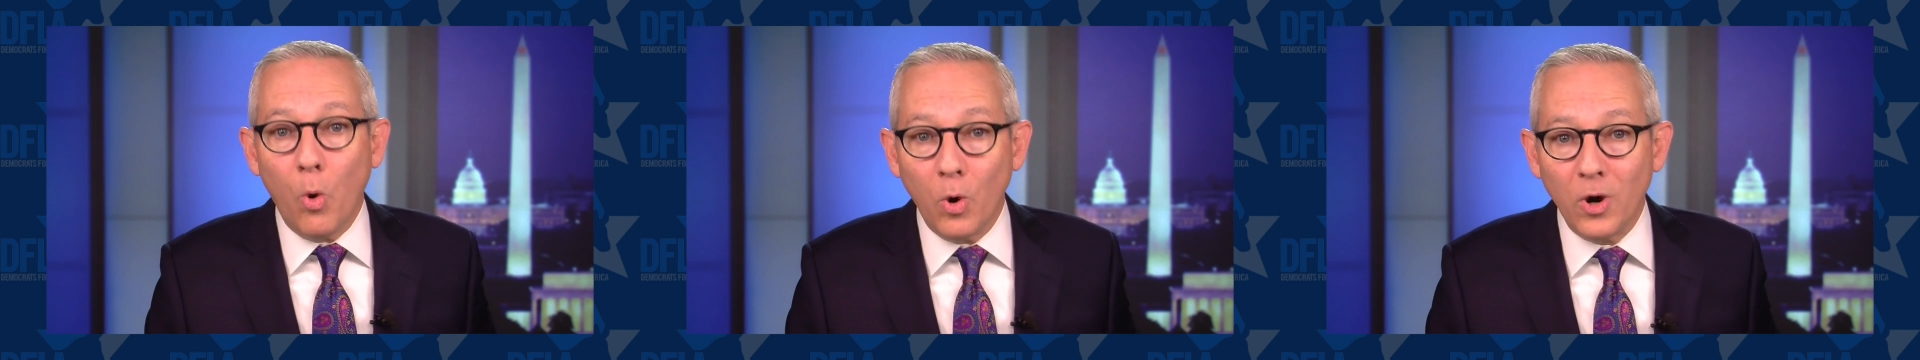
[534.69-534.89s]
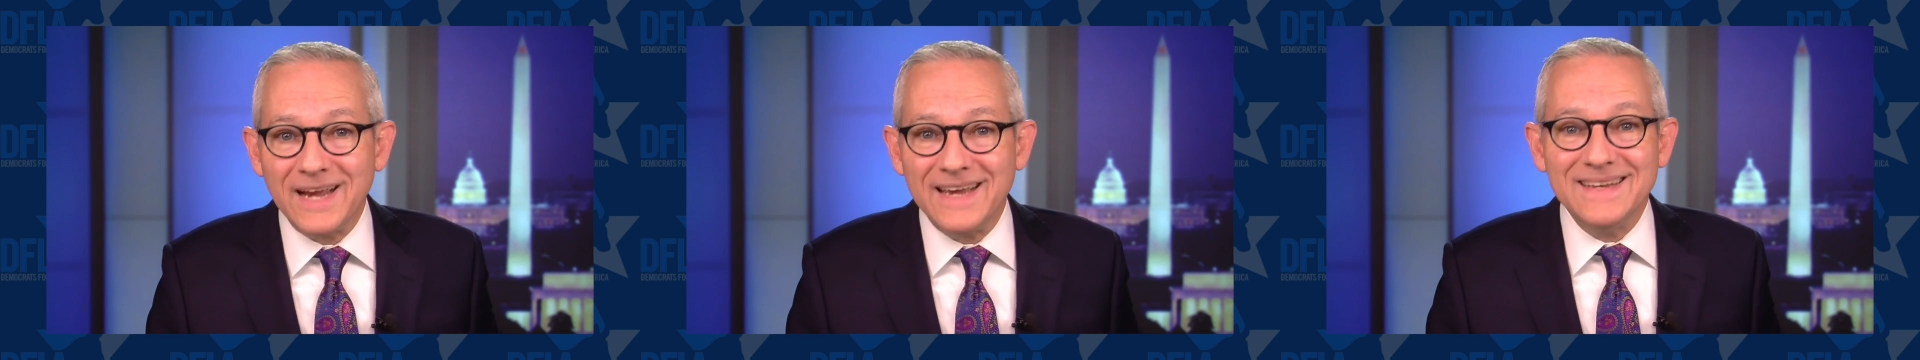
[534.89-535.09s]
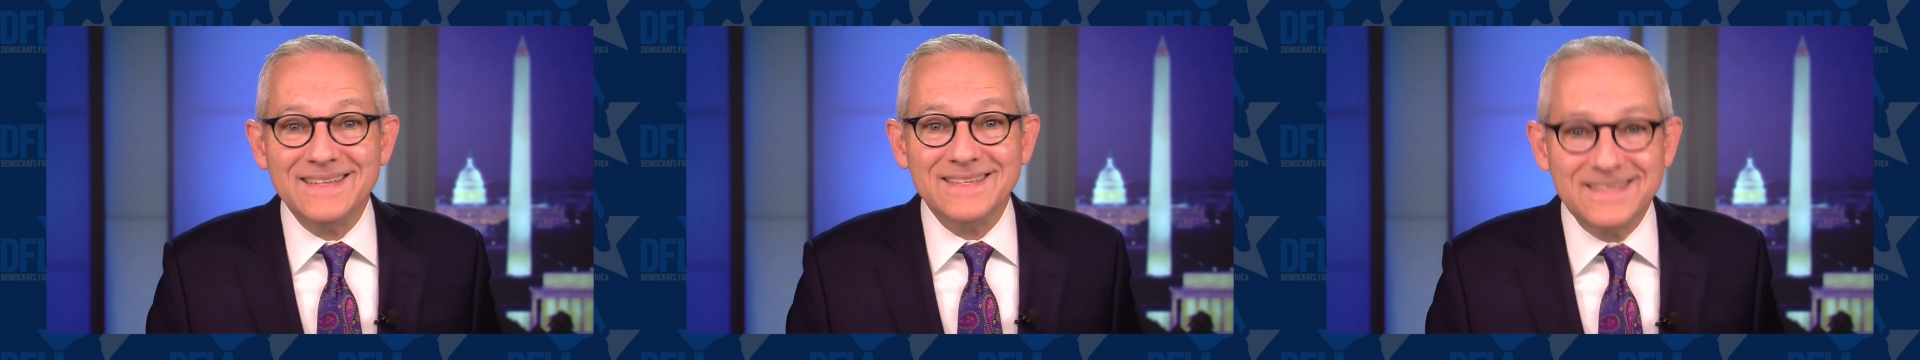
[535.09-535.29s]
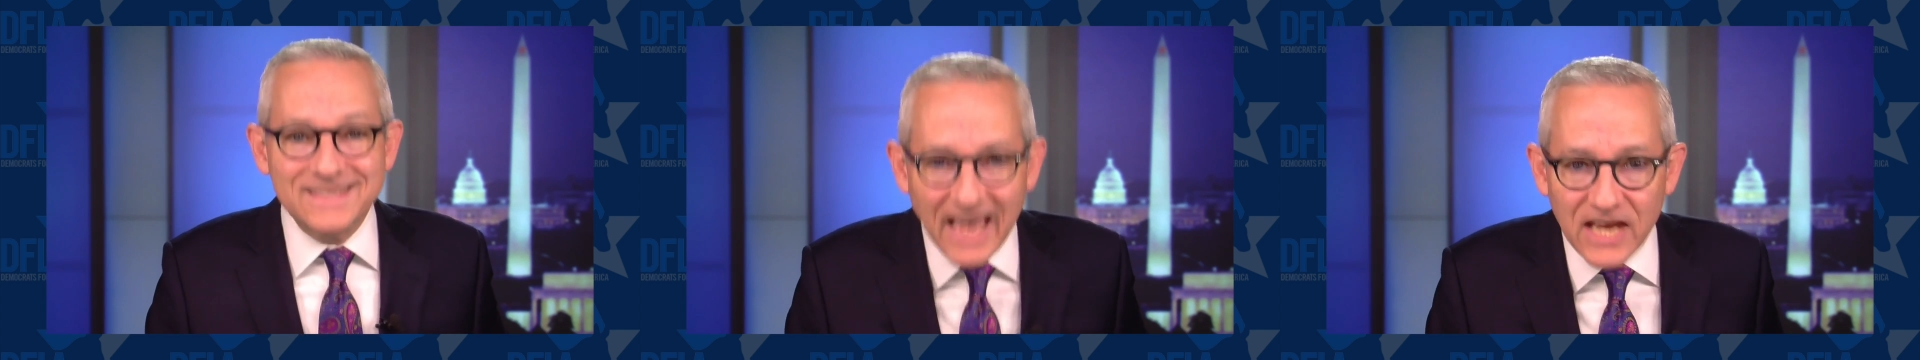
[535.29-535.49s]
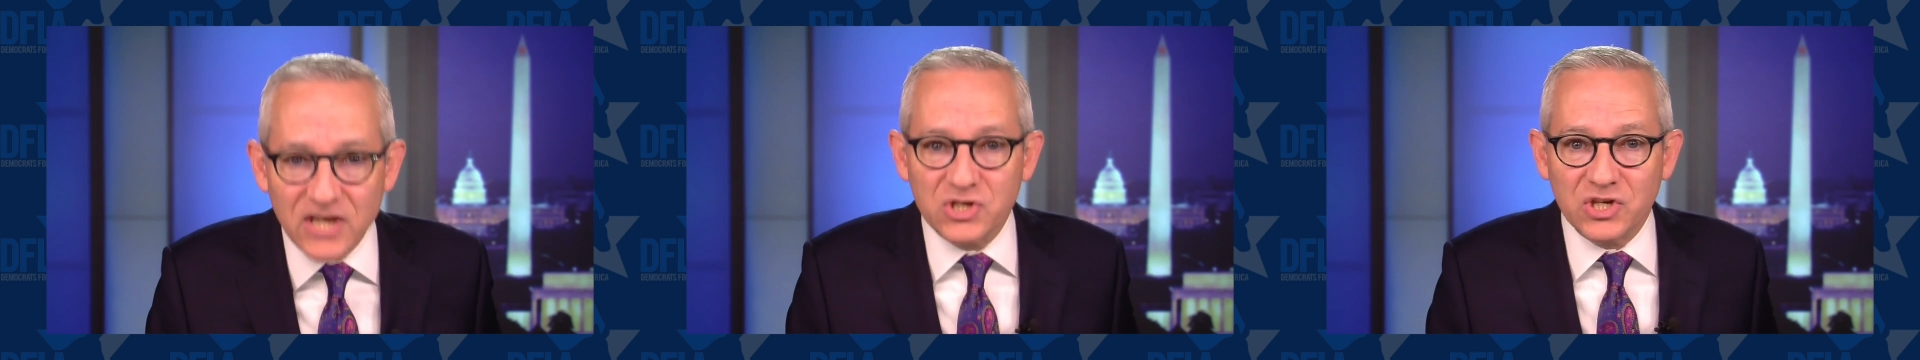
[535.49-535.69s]

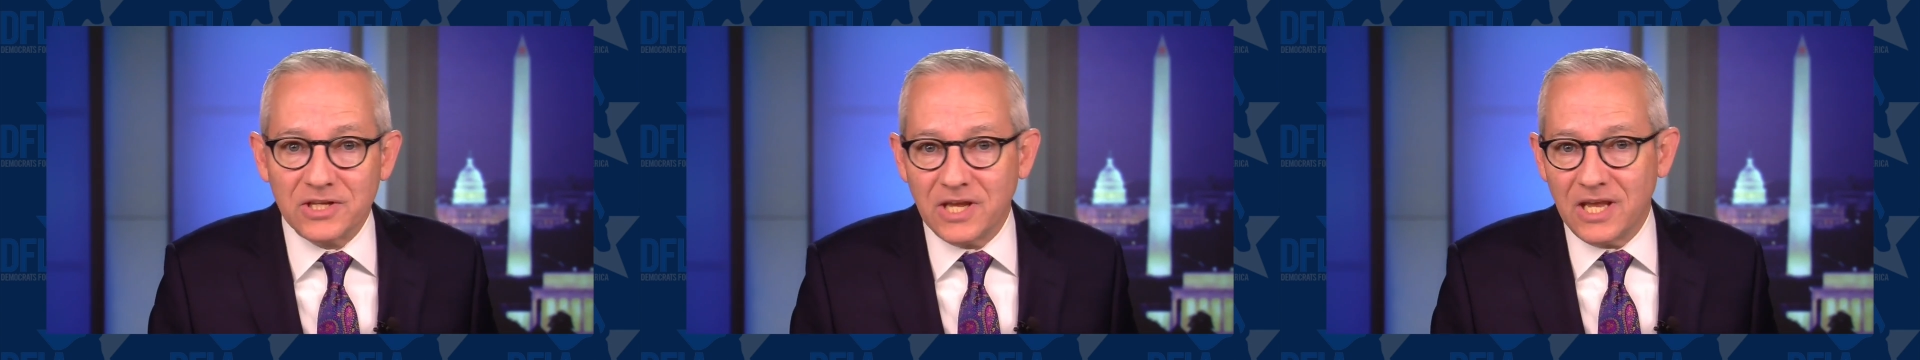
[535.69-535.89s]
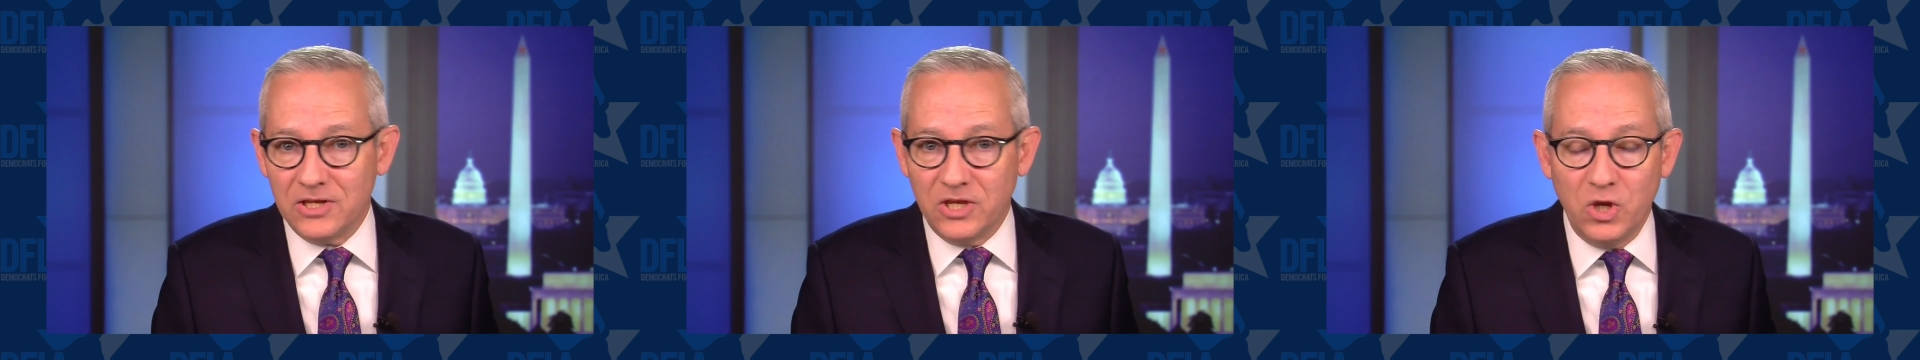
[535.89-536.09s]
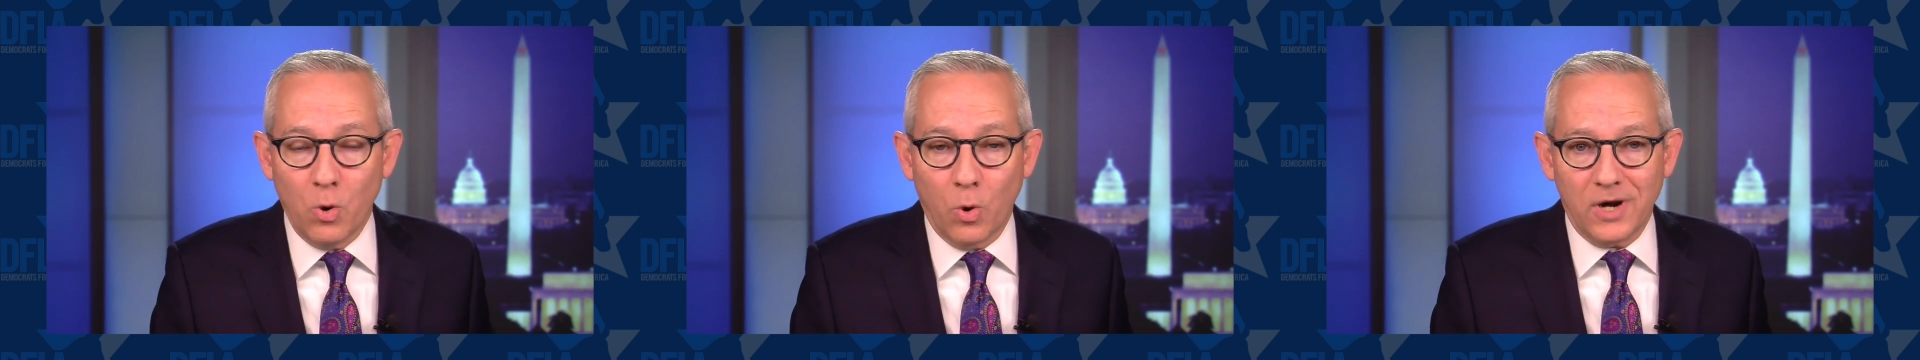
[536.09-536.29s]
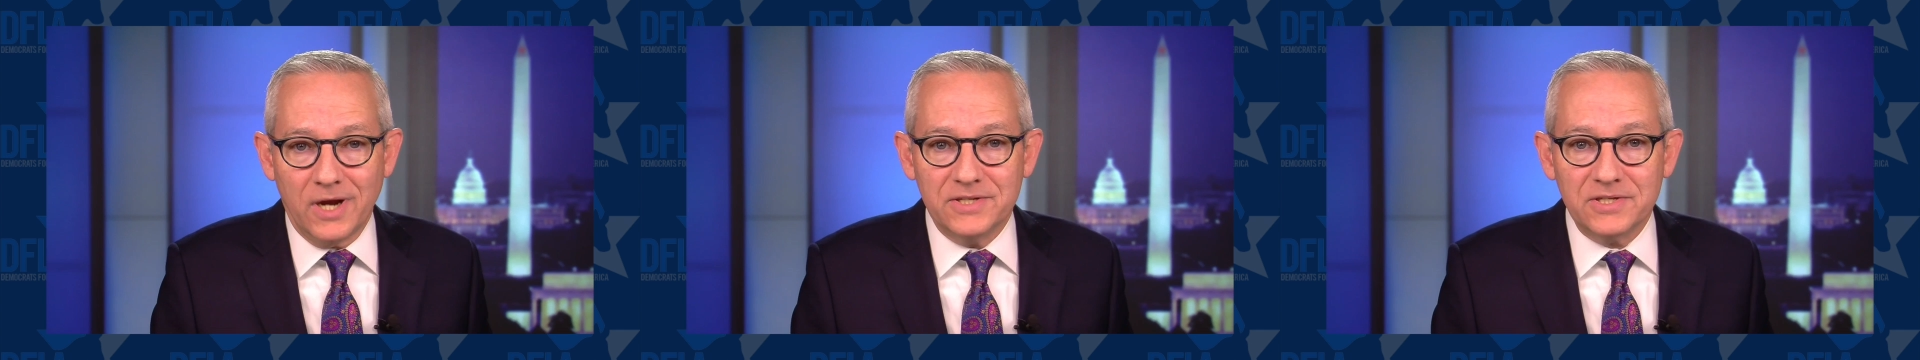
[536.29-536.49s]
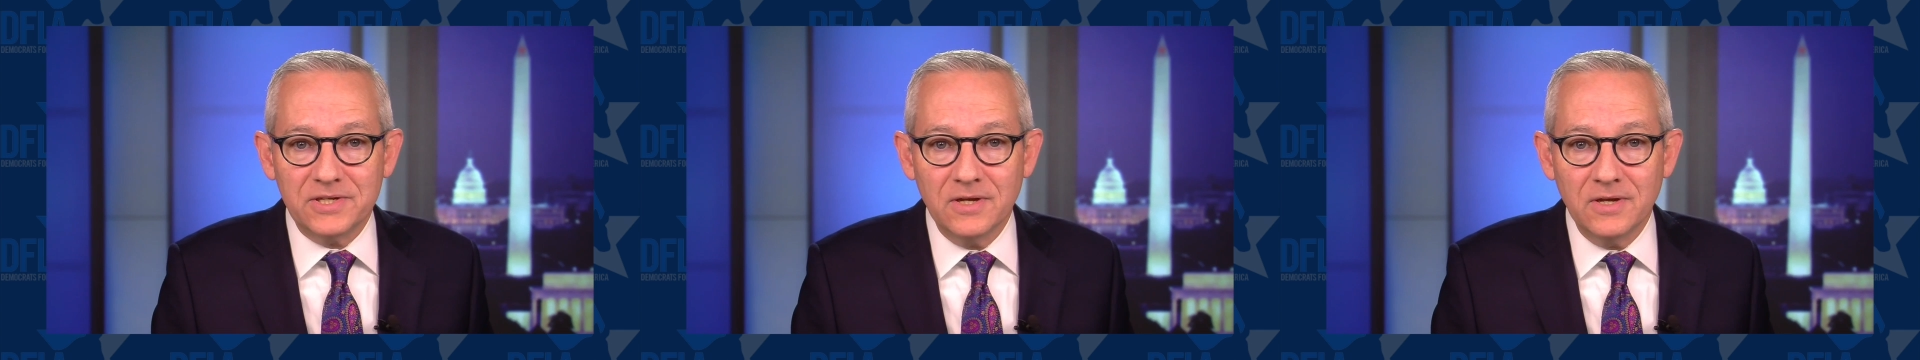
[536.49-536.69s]
organization can cure
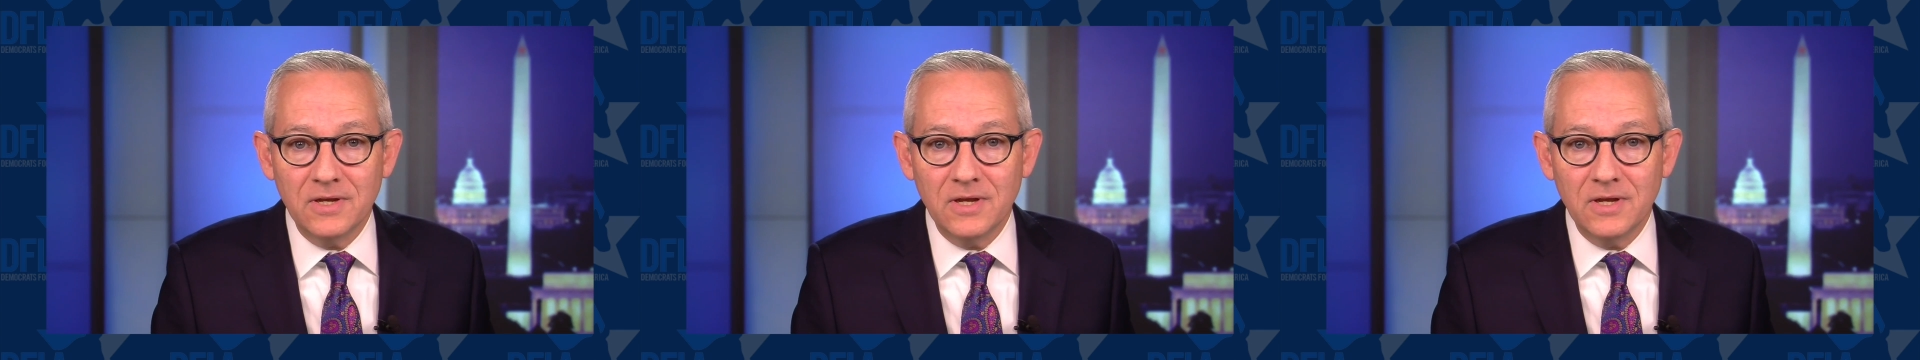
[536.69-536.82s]
it.